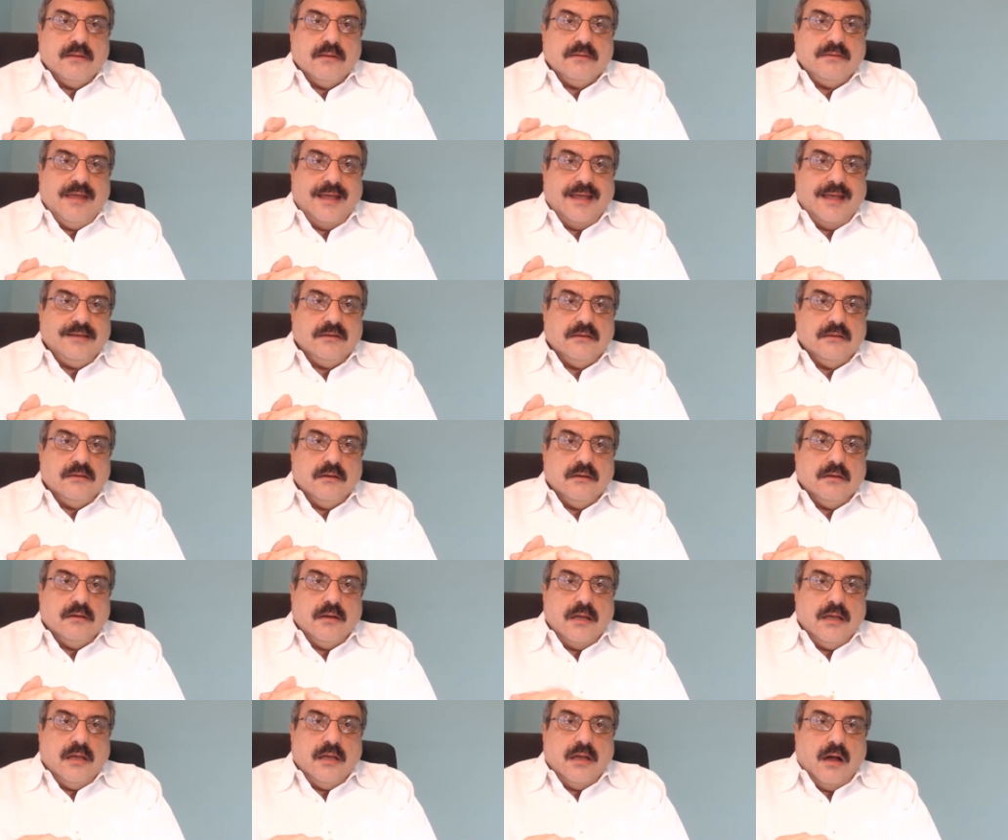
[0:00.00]
that
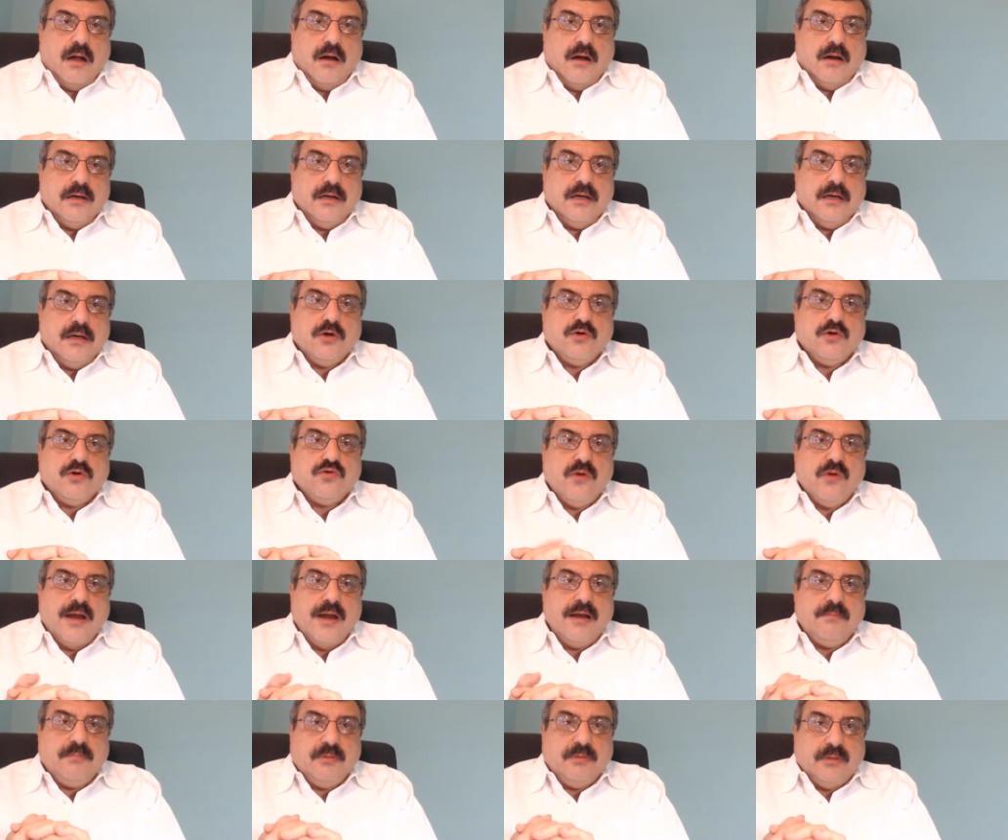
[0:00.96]
are
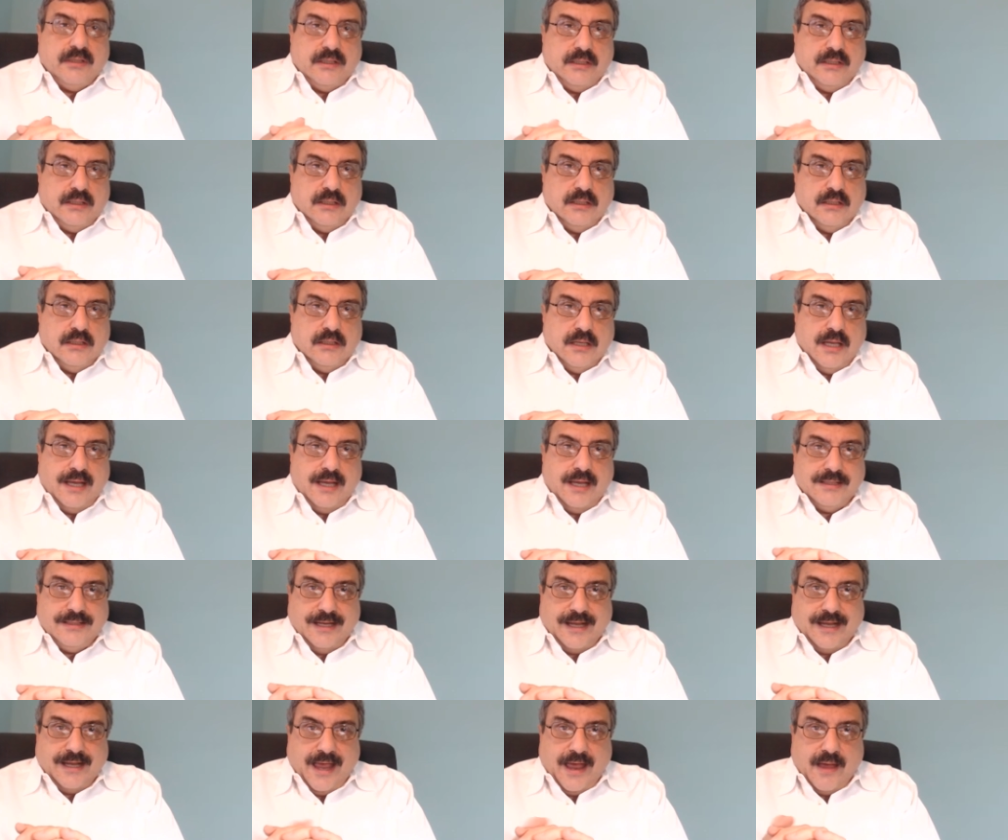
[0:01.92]
incredibly
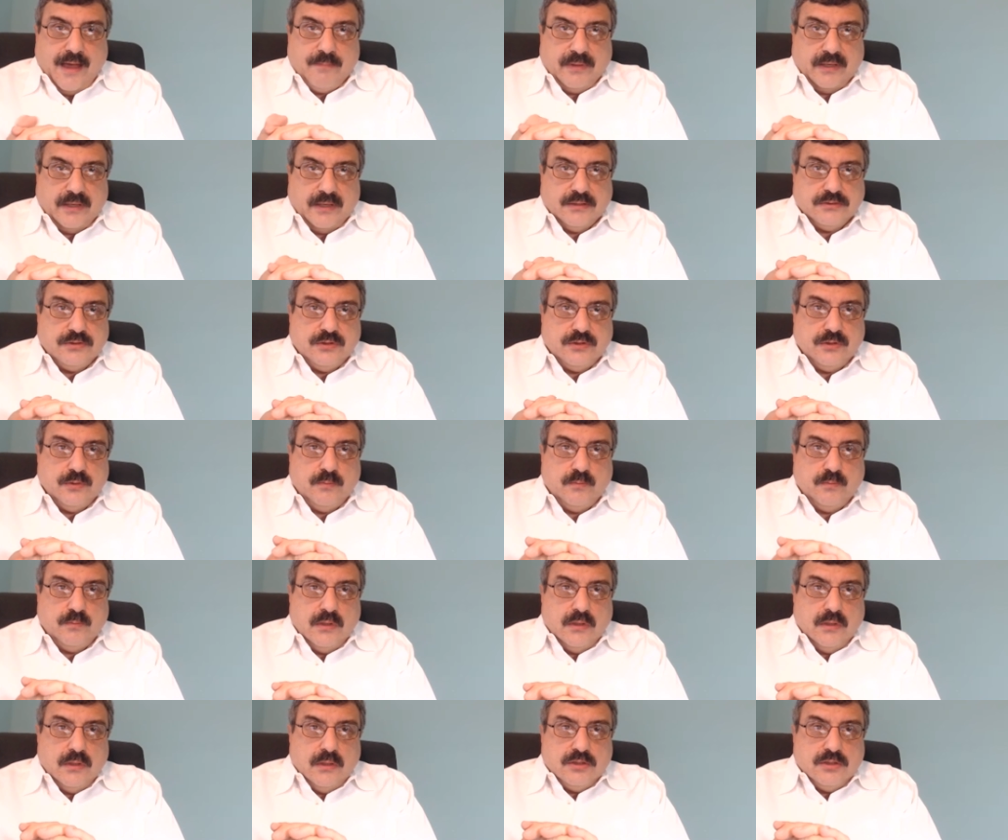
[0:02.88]
handicapping to
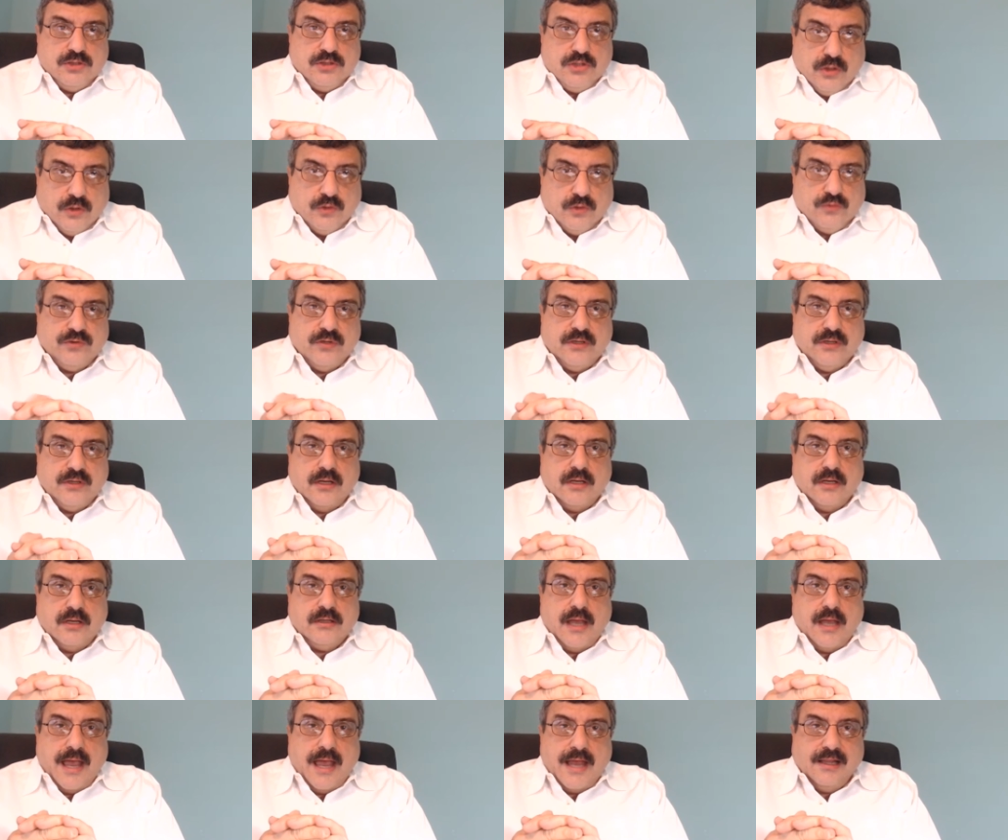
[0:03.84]
children,
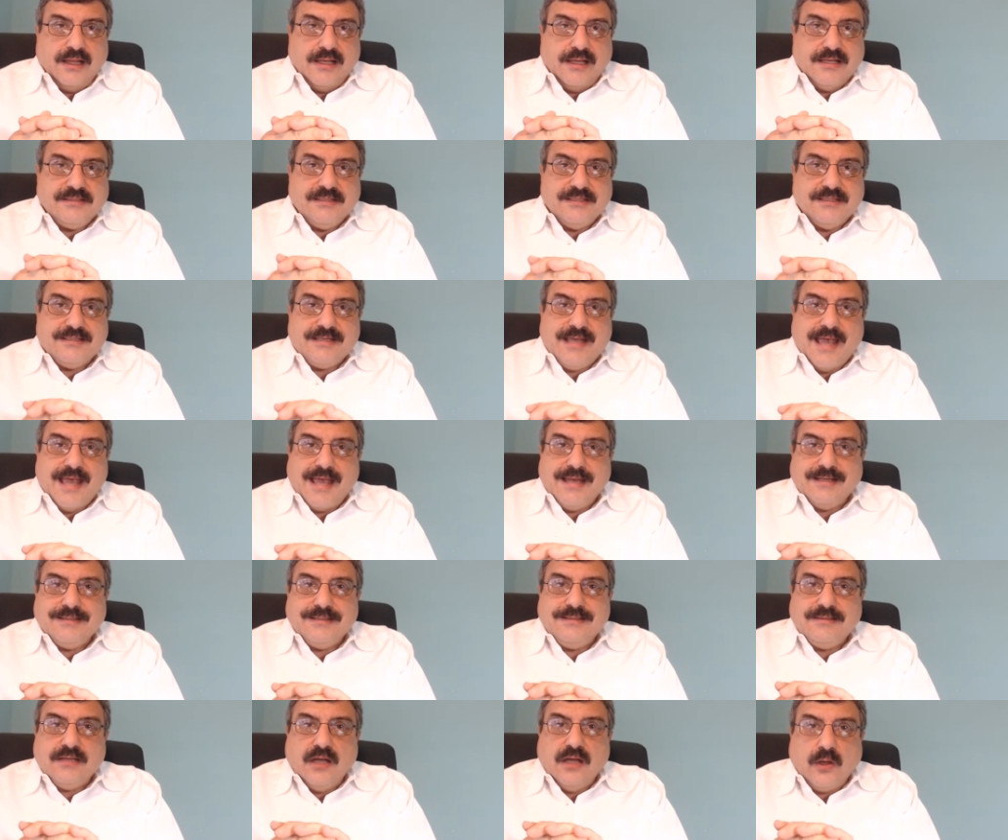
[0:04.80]
adolescents, and
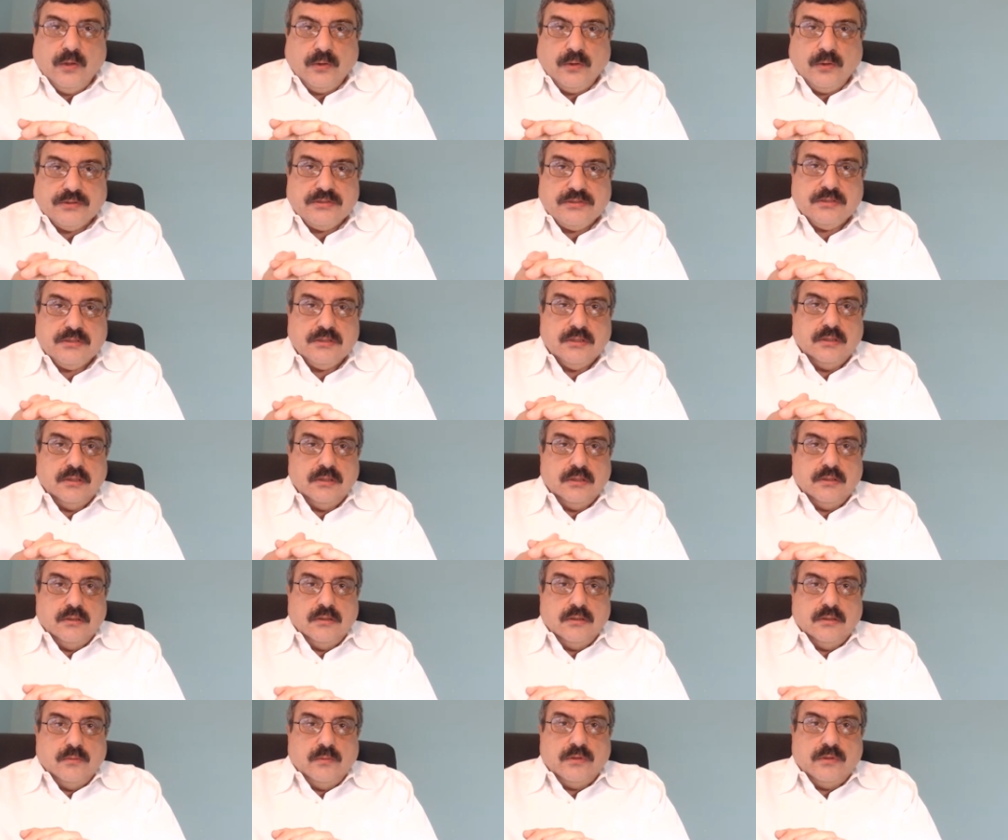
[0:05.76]
adults
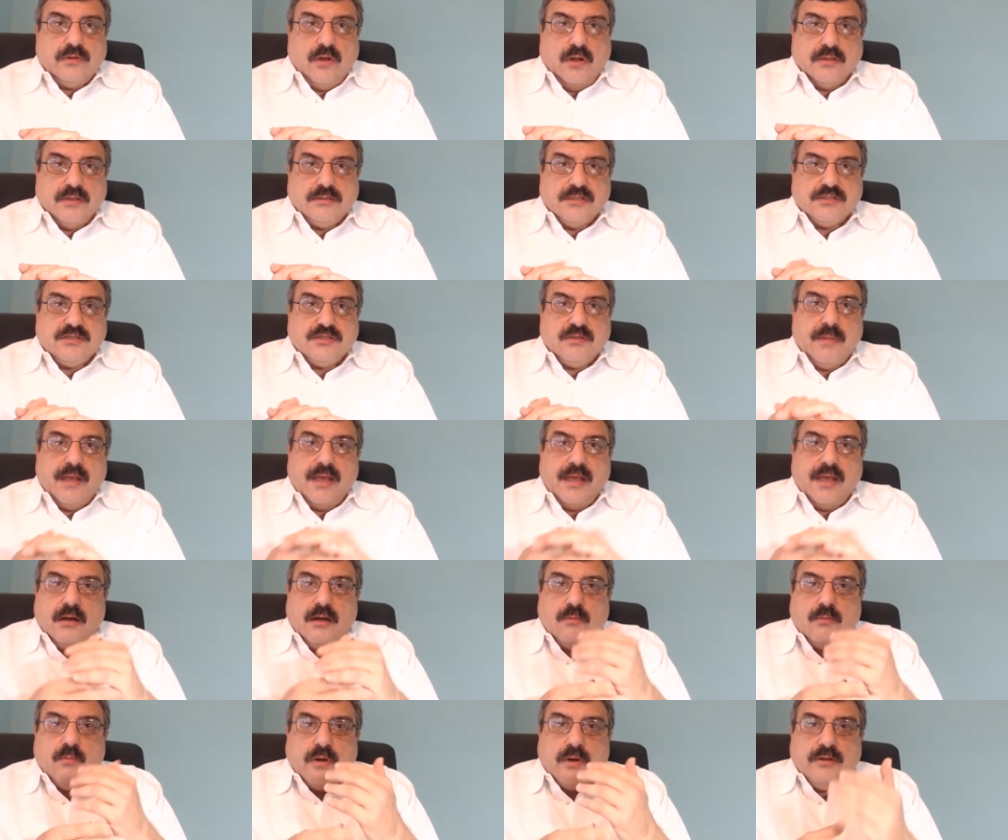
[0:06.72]
with autism,
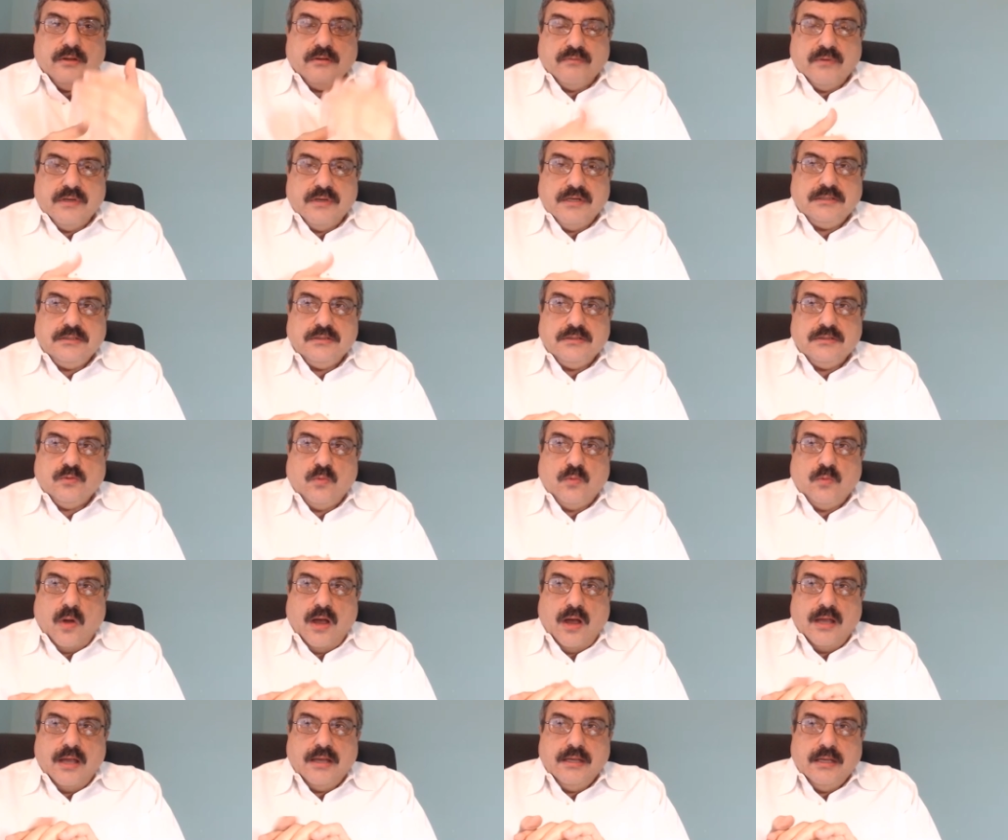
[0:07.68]
and are one of the reasons
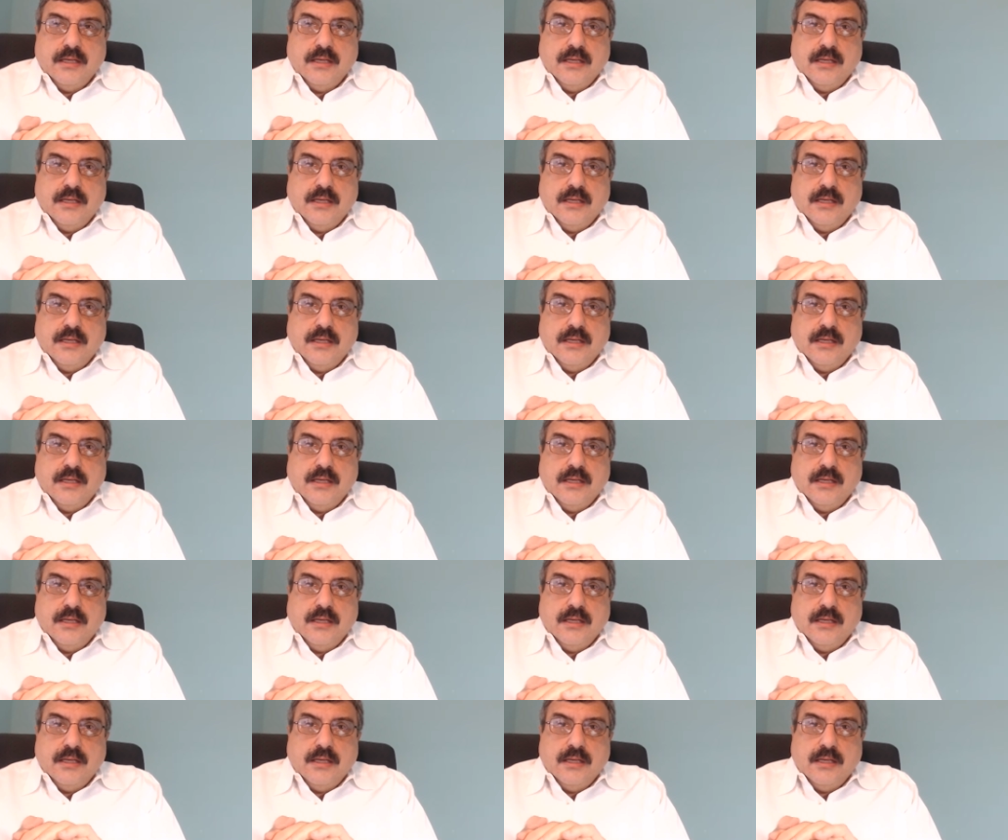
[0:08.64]
why